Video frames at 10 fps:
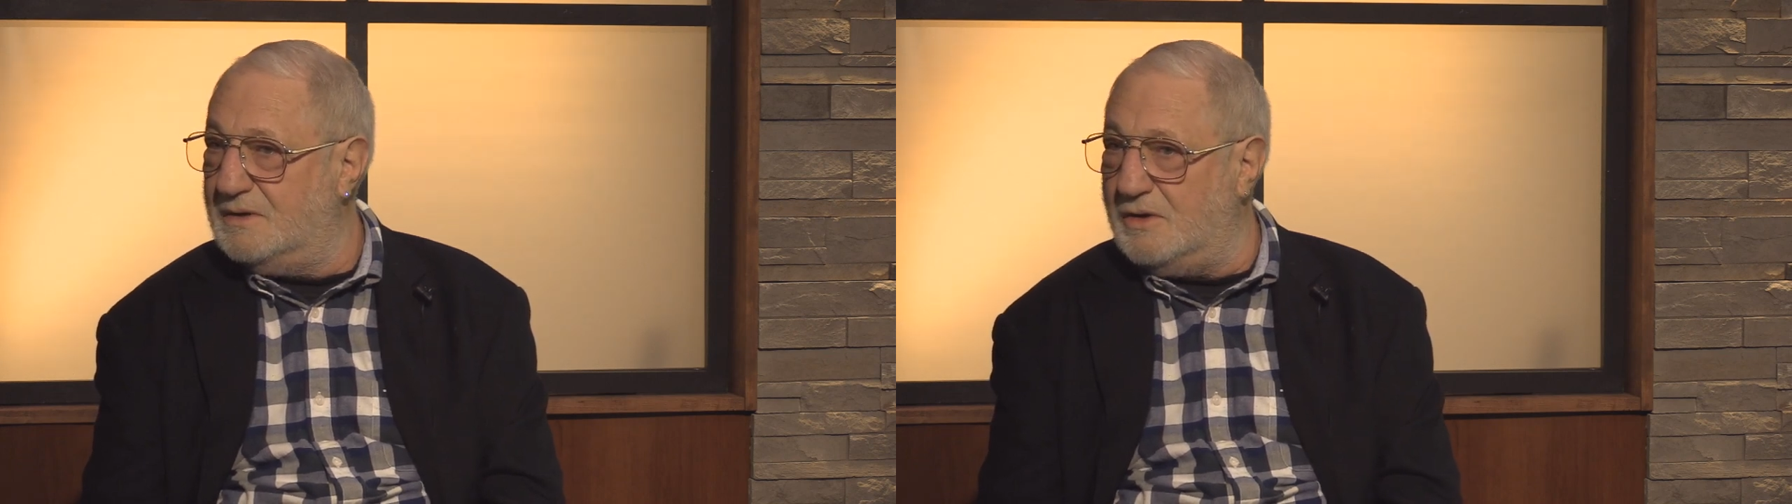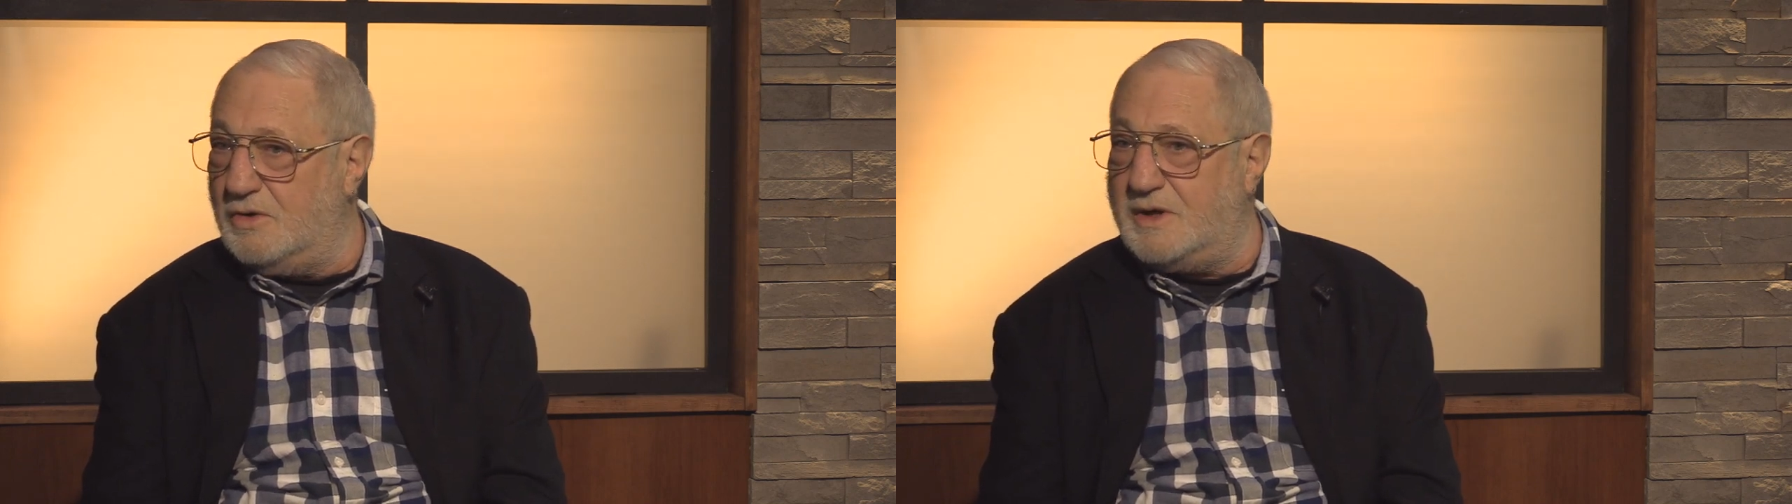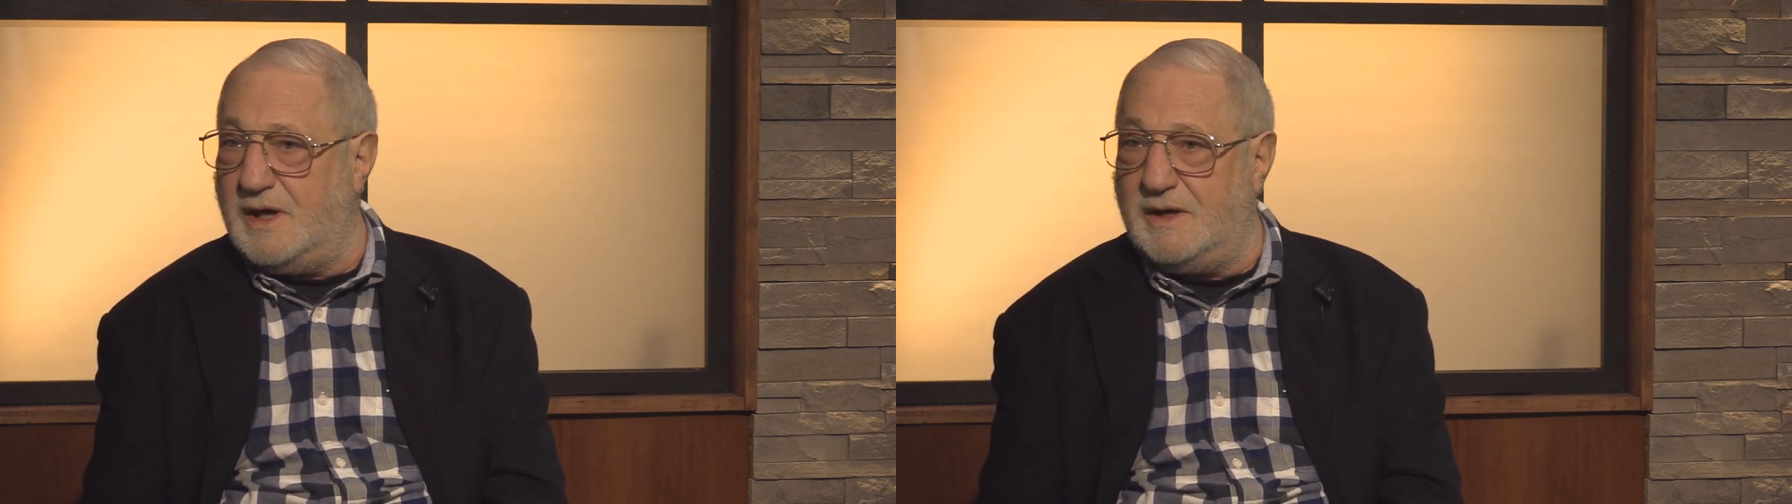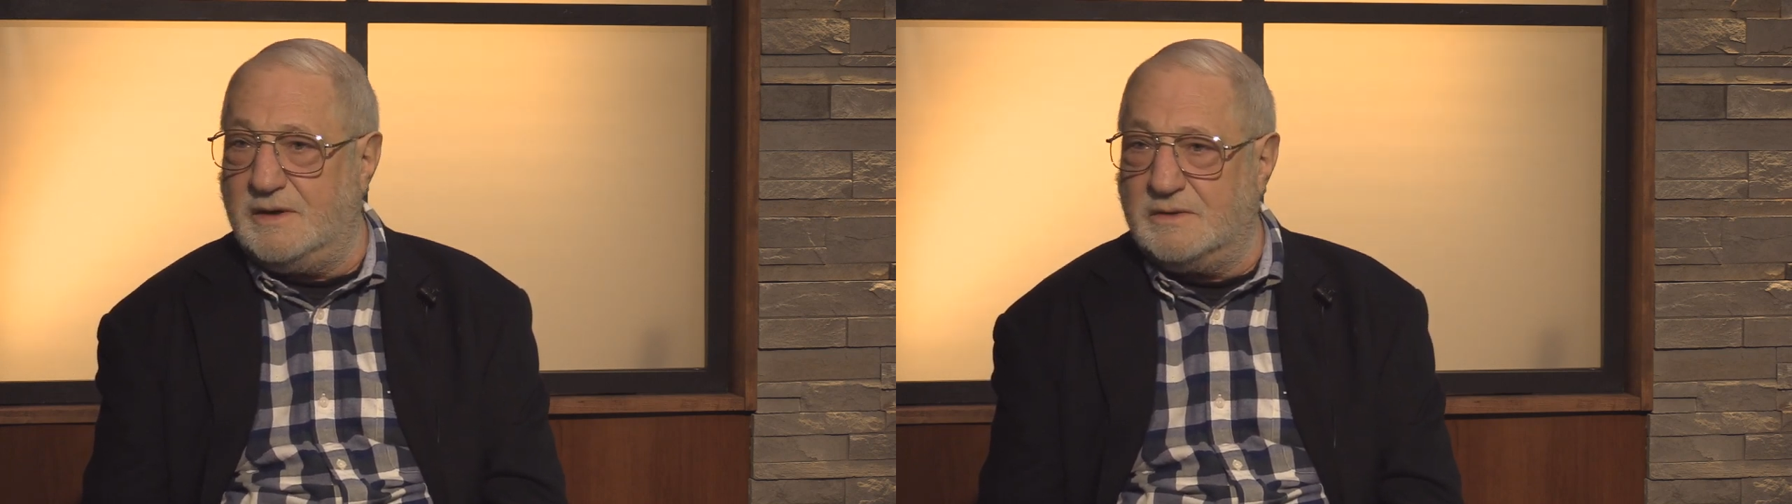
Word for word: Okay,